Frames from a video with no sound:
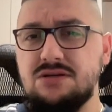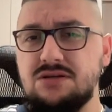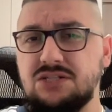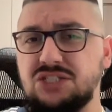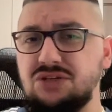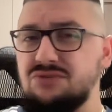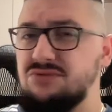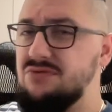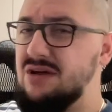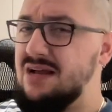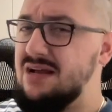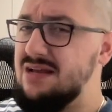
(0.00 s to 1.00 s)

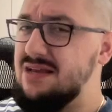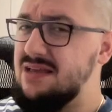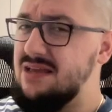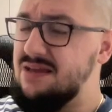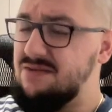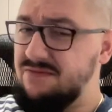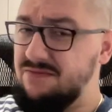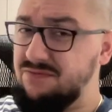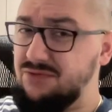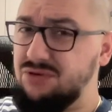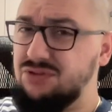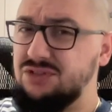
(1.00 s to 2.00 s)
So,
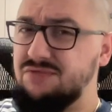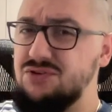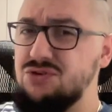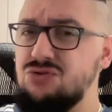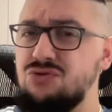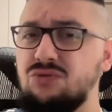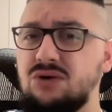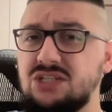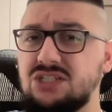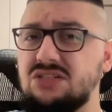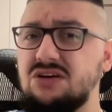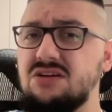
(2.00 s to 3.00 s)
for those of you who are
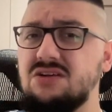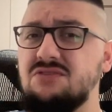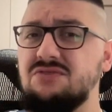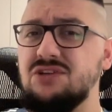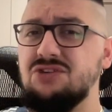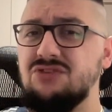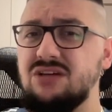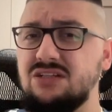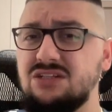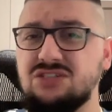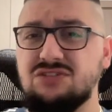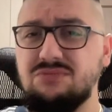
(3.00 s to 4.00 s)
starting off in
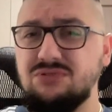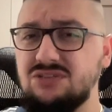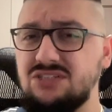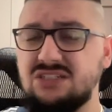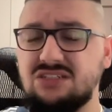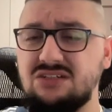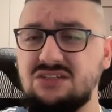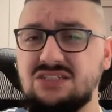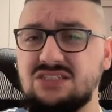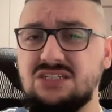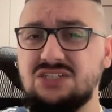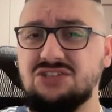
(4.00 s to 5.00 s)
trading, stop losses are
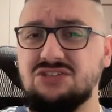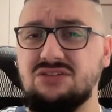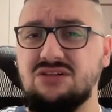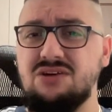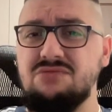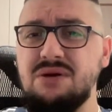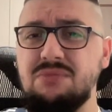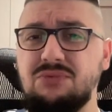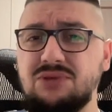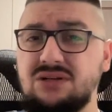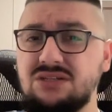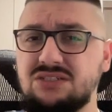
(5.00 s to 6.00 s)
essential. I remember
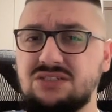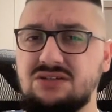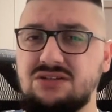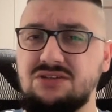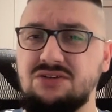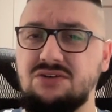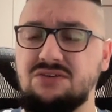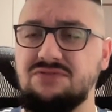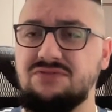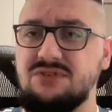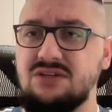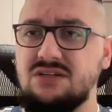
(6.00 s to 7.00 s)
when I started off,